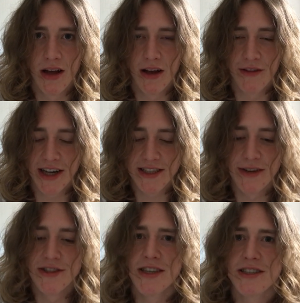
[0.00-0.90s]
That
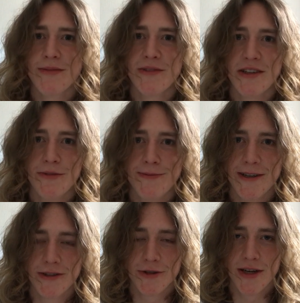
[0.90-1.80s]
sounds like something you'd
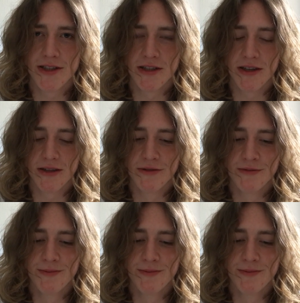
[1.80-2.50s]
be interested in.